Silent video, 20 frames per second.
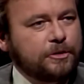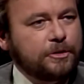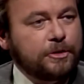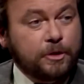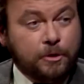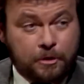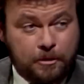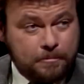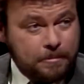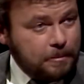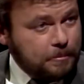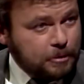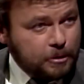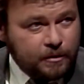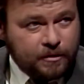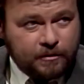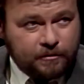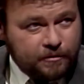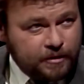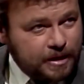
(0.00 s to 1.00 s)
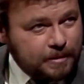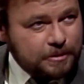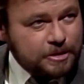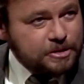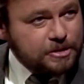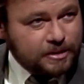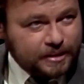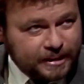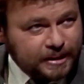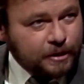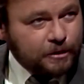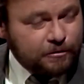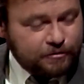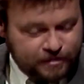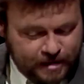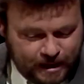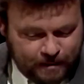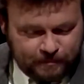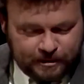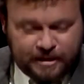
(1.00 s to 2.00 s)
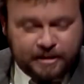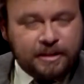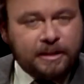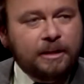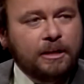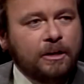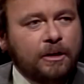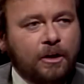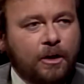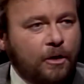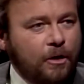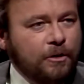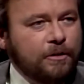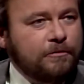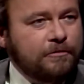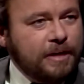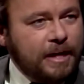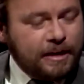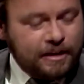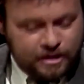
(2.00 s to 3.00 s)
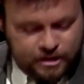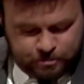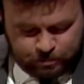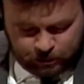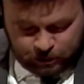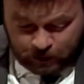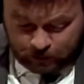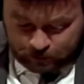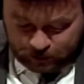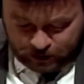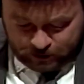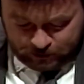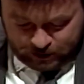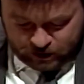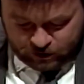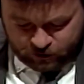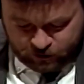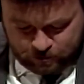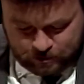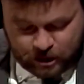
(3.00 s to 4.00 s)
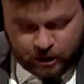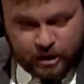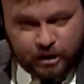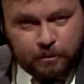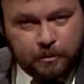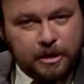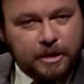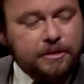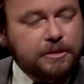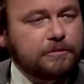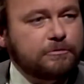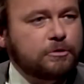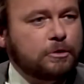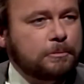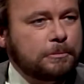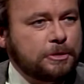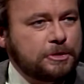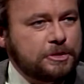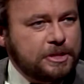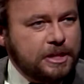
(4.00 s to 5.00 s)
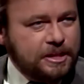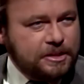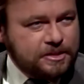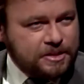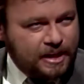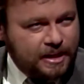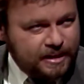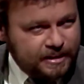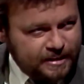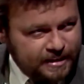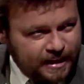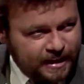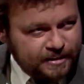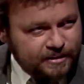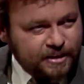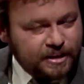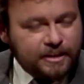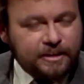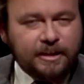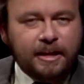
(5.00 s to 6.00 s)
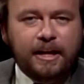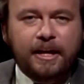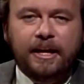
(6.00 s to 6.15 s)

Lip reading: You're a member of the famous Lear family that all Nevadans are pretty much familiar with, a former state Senate candidate.